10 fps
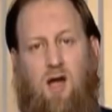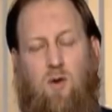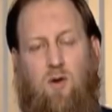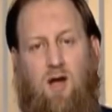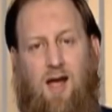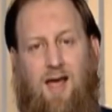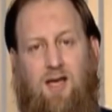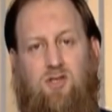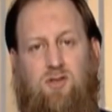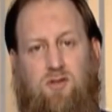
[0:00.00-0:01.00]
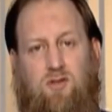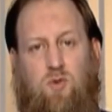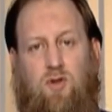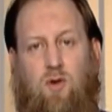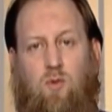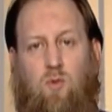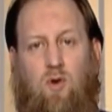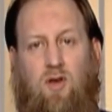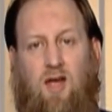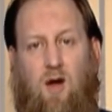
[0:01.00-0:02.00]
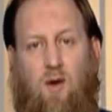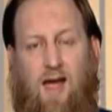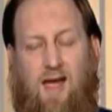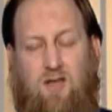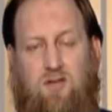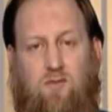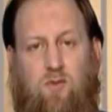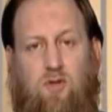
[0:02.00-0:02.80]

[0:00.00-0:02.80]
our actions, we don't want our acts of